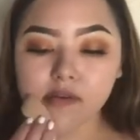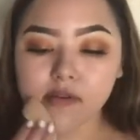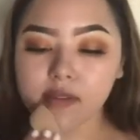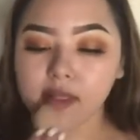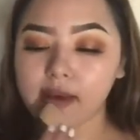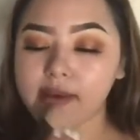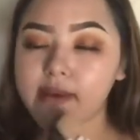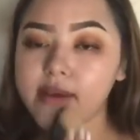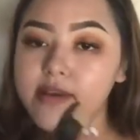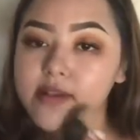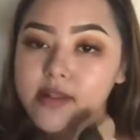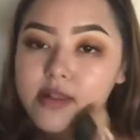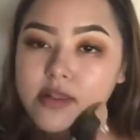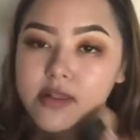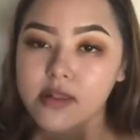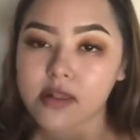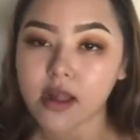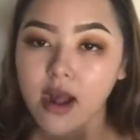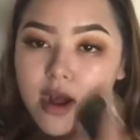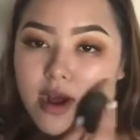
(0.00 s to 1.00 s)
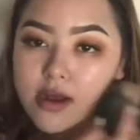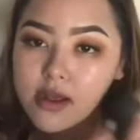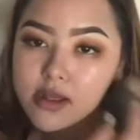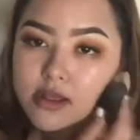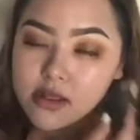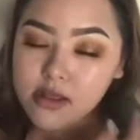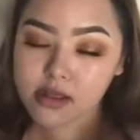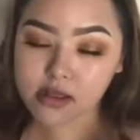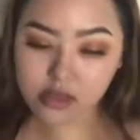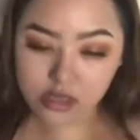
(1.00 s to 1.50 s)
Like it's not,
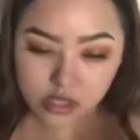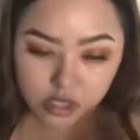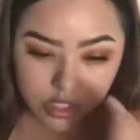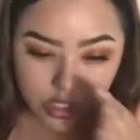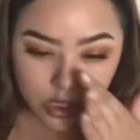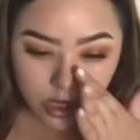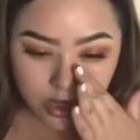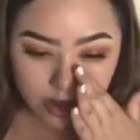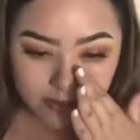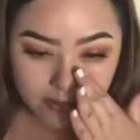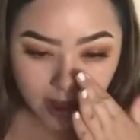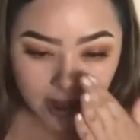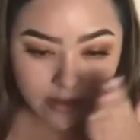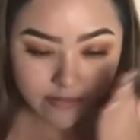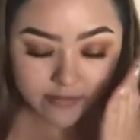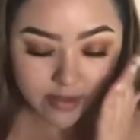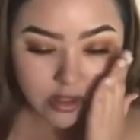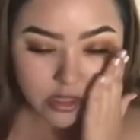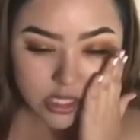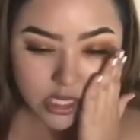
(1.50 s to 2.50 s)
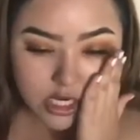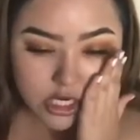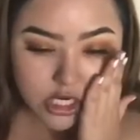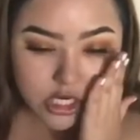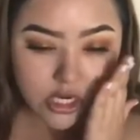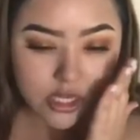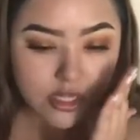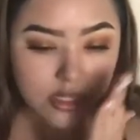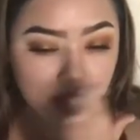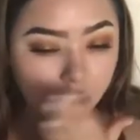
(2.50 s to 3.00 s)
usually matte
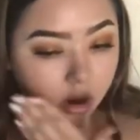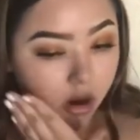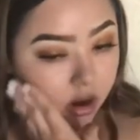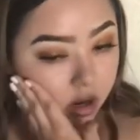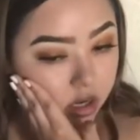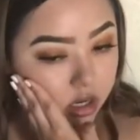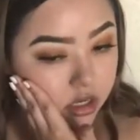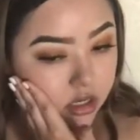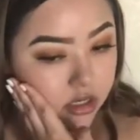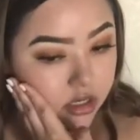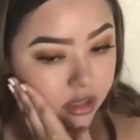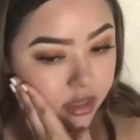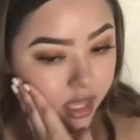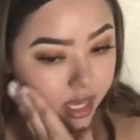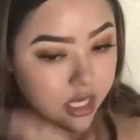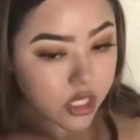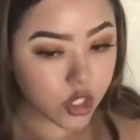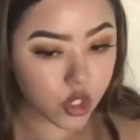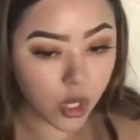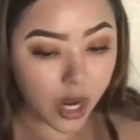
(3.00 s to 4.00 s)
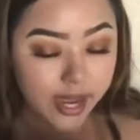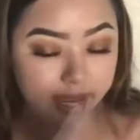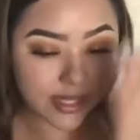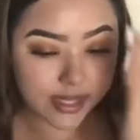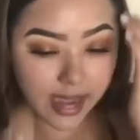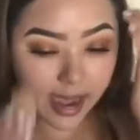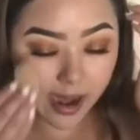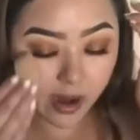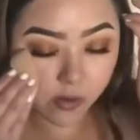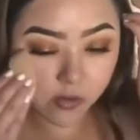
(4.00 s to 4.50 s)
foundations they dry
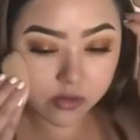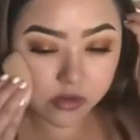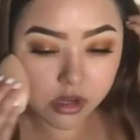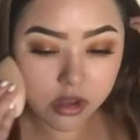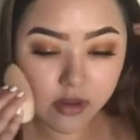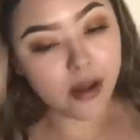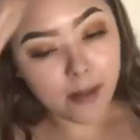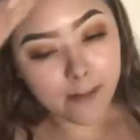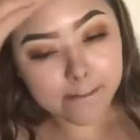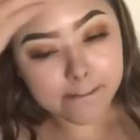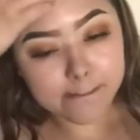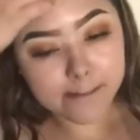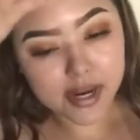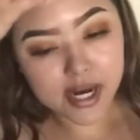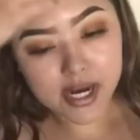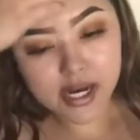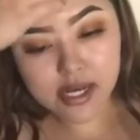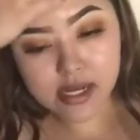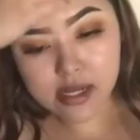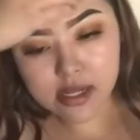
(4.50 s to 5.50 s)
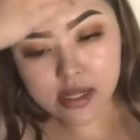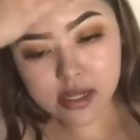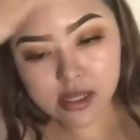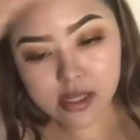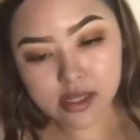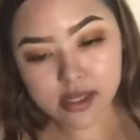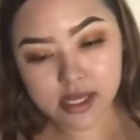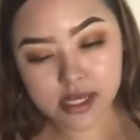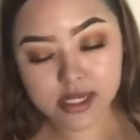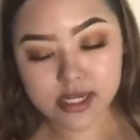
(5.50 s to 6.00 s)
down, but
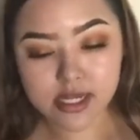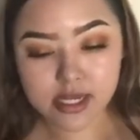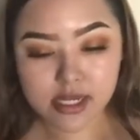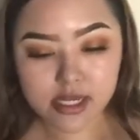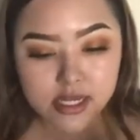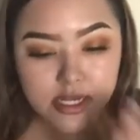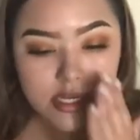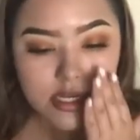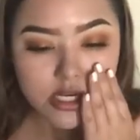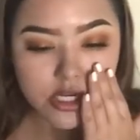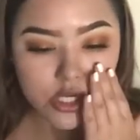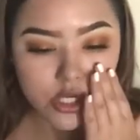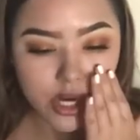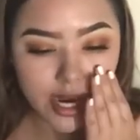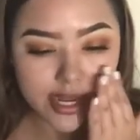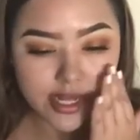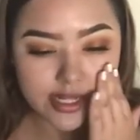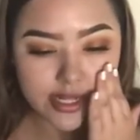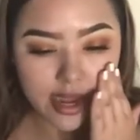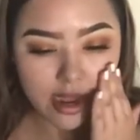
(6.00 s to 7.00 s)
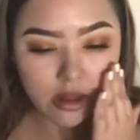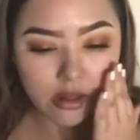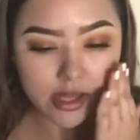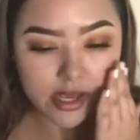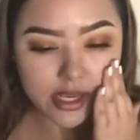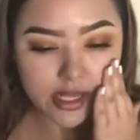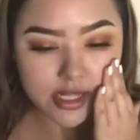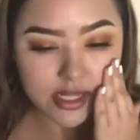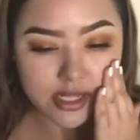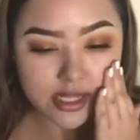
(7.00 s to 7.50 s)
this isn't dried down.
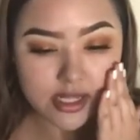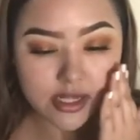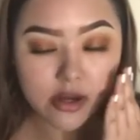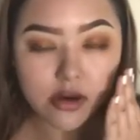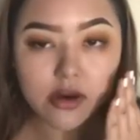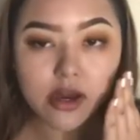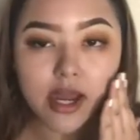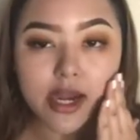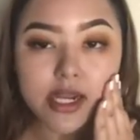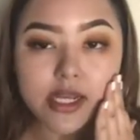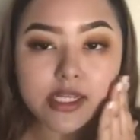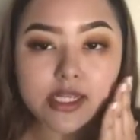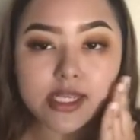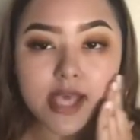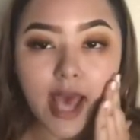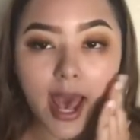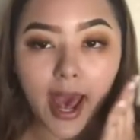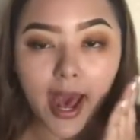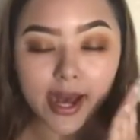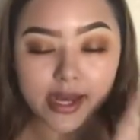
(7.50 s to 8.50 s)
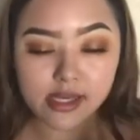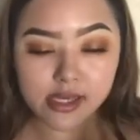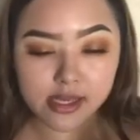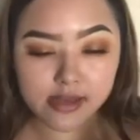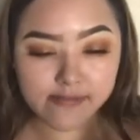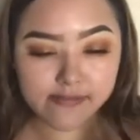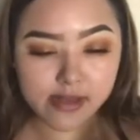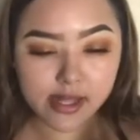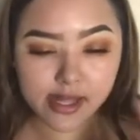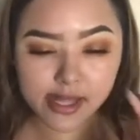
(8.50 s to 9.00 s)
Like it's still kind of tacky
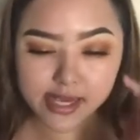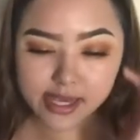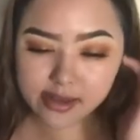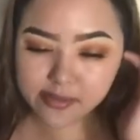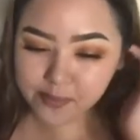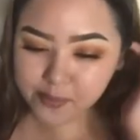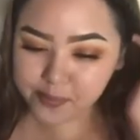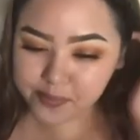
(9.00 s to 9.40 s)
feeling.